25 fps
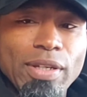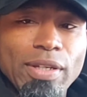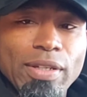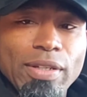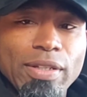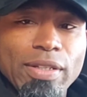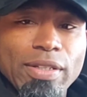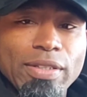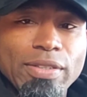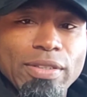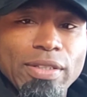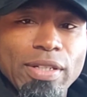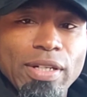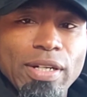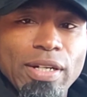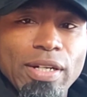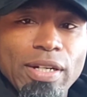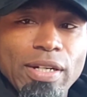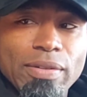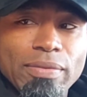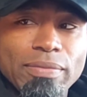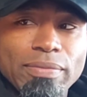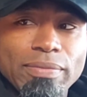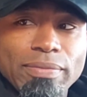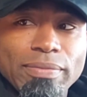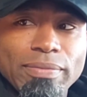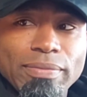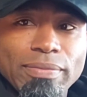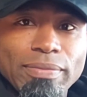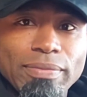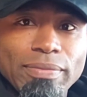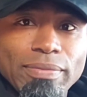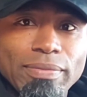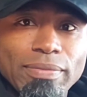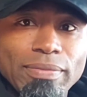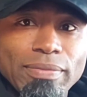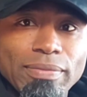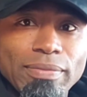in this, I
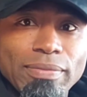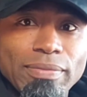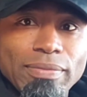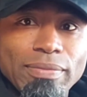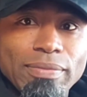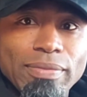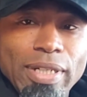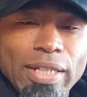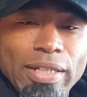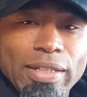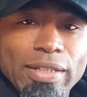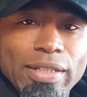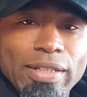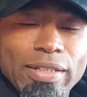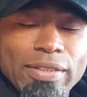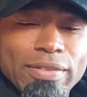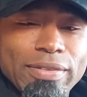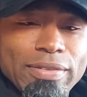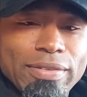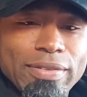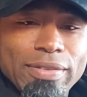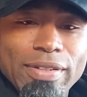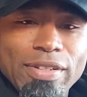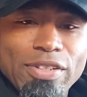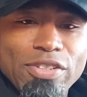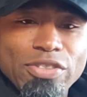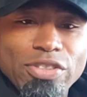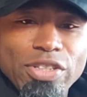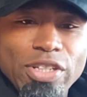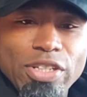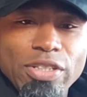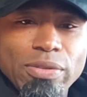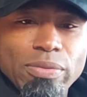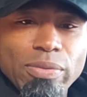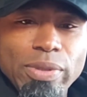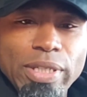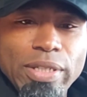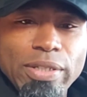guess,
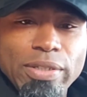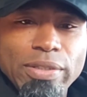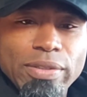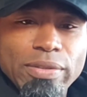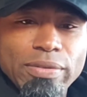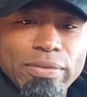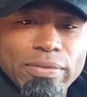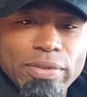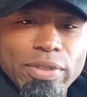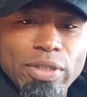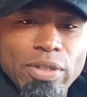6 weeks.